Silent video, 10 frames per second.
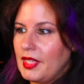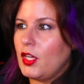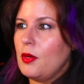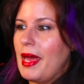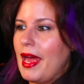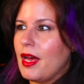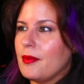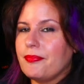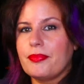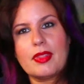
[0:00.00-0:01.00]
Thank you,
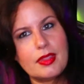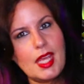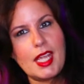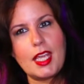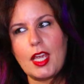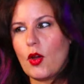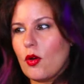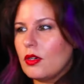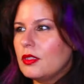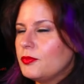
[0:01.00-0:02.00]
ma'am. Thank
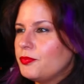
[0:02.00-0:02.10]
you.